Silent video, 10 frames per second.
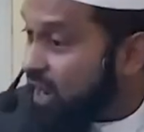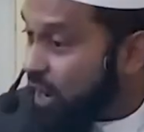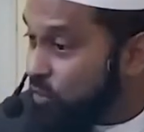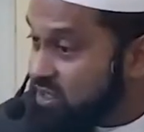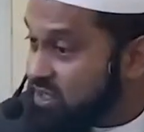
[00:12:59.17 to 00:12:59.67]
for
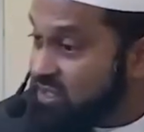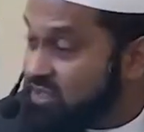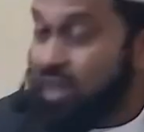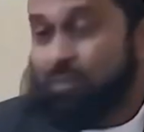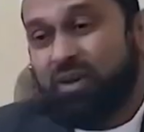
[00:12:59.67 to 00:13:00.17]
our
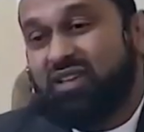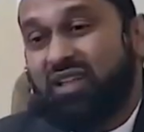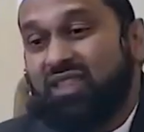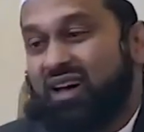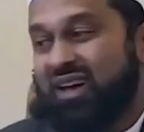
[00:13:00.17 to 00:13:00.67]
deeds, but
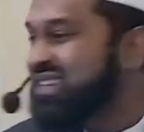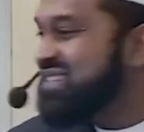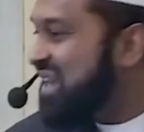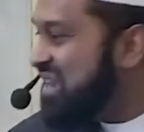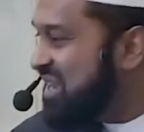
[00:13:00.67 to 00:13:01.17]
Allah Allah
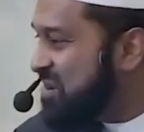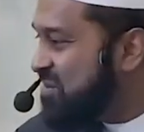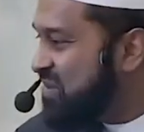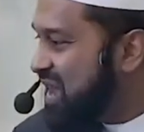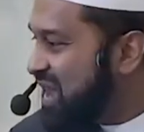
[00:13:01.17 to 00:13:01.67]
is
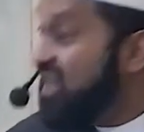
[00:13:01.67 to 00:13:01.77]
Kareem,